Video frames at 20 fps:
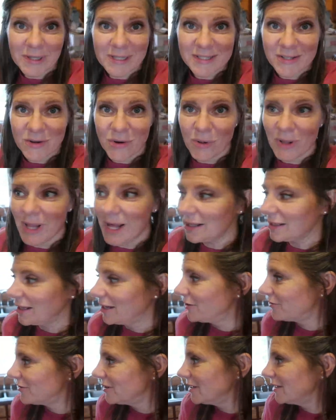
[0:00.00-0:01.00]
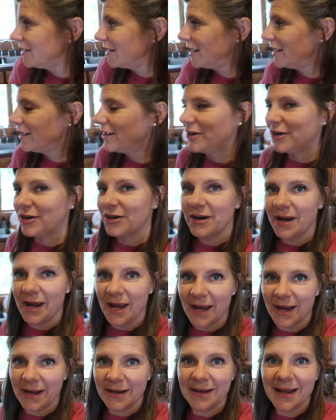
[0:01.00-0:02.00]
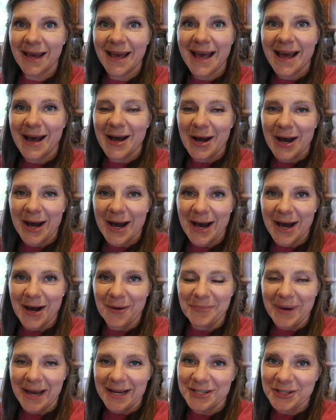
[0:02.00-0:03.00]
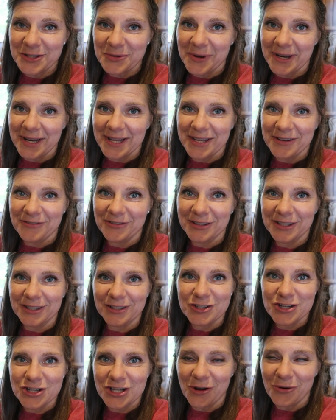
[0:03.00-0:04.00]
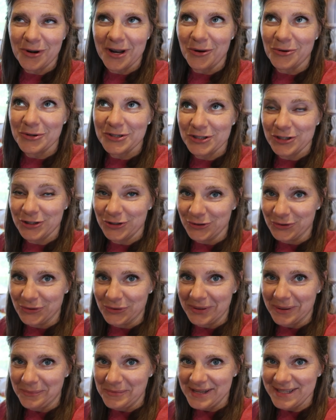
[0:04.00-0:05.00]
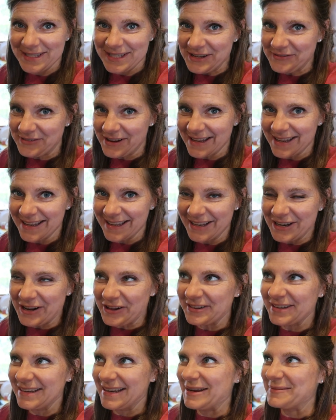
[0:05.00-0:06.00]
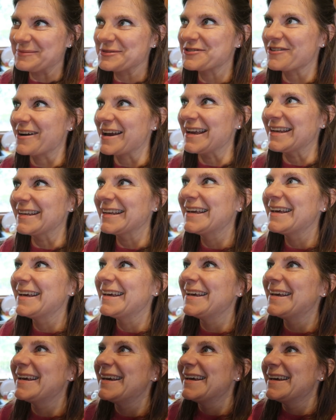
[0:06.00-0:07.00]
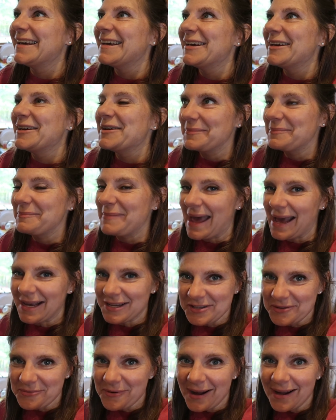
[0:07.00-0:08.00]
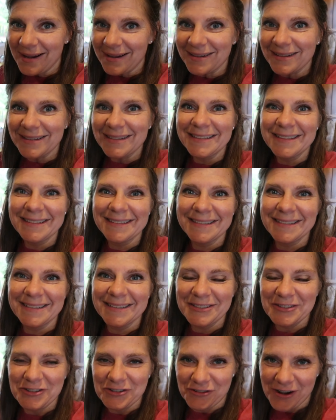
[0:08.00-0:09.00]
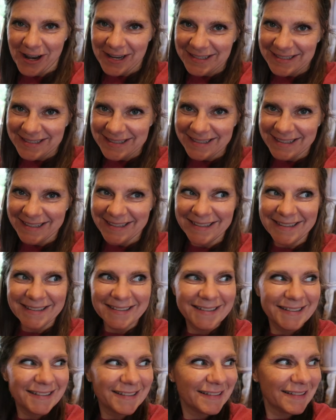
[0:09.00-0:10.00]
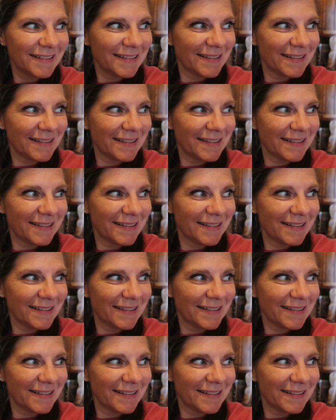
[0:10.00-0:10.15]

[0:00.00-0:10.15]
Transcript: It's a whole lot later in the day here, and I just want to give a little shout out to, let me see if I can get all the names right, Maxwell, Trenton,